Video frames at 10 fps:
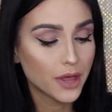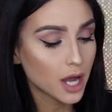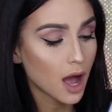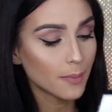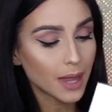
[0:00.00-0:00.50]
They
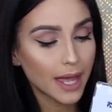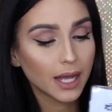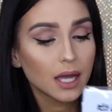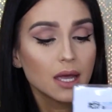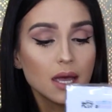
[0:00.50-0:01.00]
come
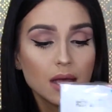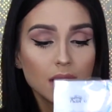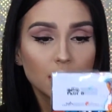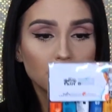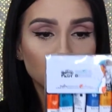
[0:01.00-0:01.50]
like
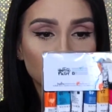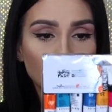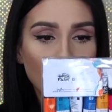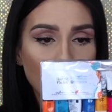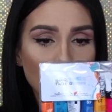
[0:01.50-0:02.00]

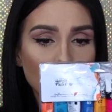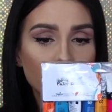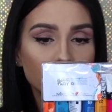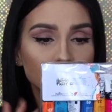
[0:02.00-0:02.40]
uh,